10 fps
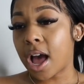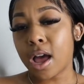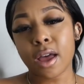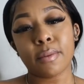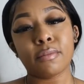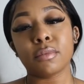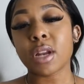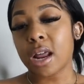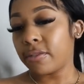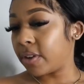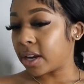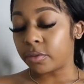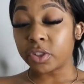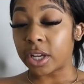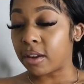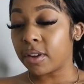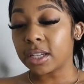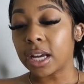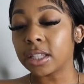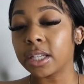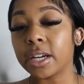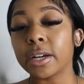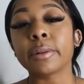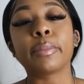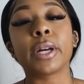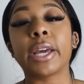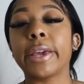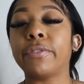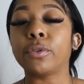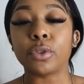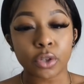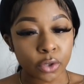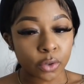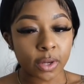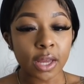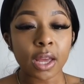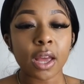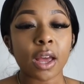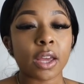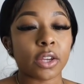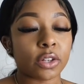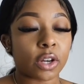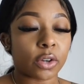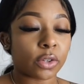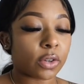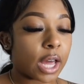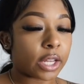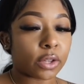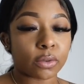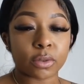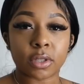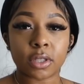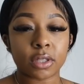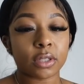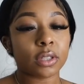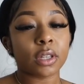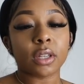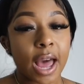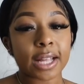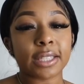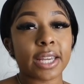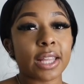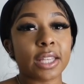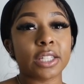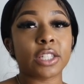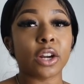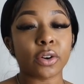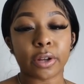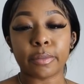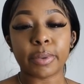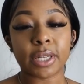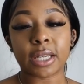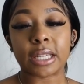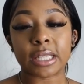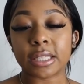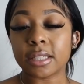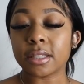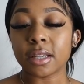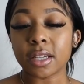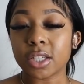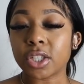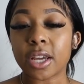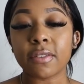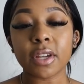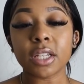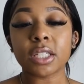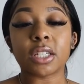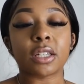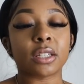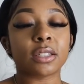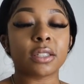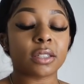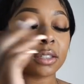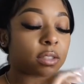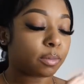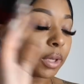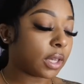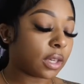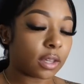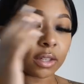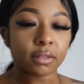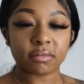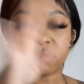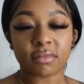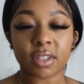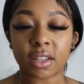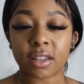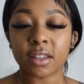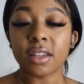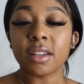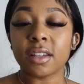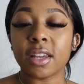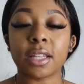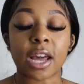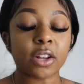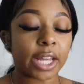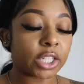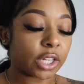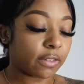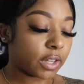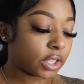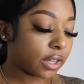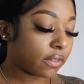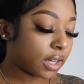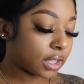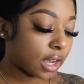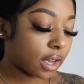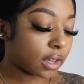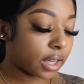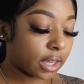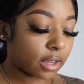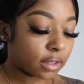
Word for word: I'm not a fan of shaving down there, but if you do, you know, you gotta use. I had to get this serum because shaving just be, ugh. I don't like shaving. Shaving is not it.